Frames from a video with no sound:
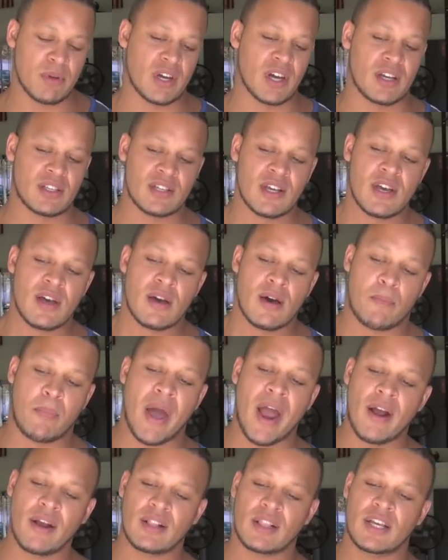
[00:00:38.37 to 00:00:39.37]
Because
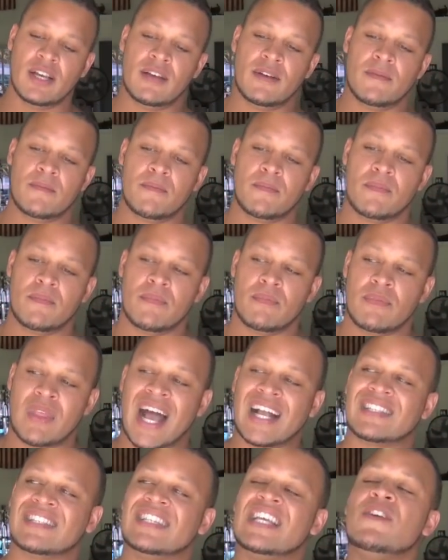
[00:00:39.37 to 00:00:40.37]
apparently
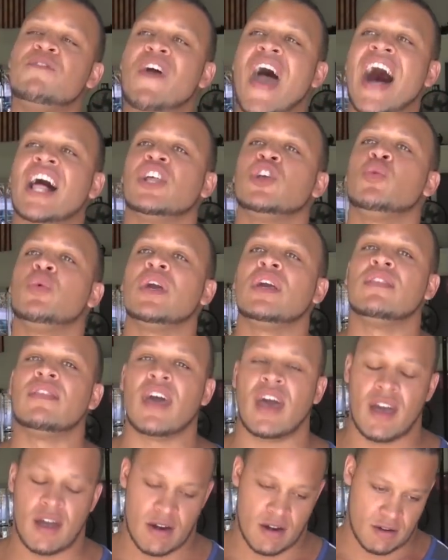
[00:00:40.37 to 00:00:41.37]
that's devaluing
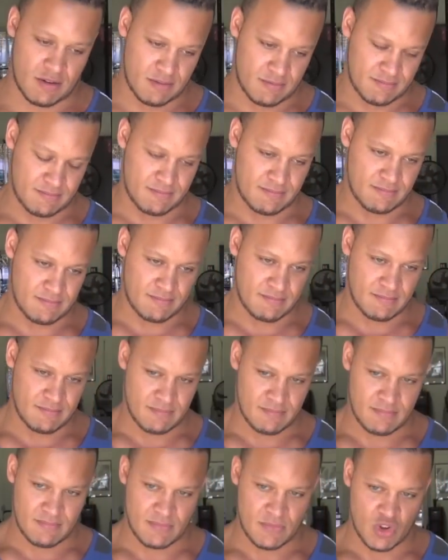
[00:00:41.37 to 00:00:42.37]
their
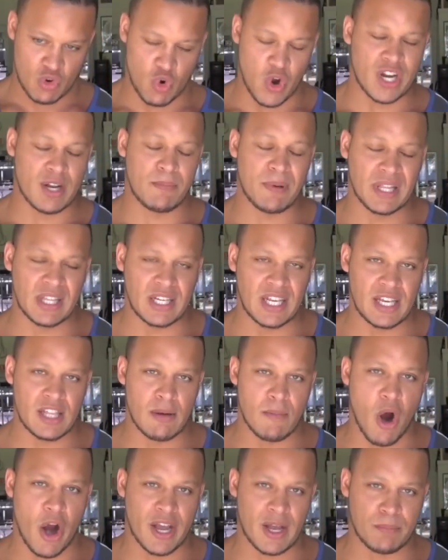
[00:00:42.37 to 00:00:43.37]
credibility in
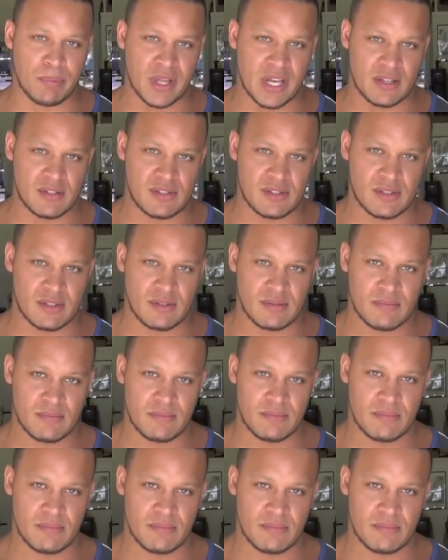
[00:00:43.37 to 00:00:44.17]
the marketplace.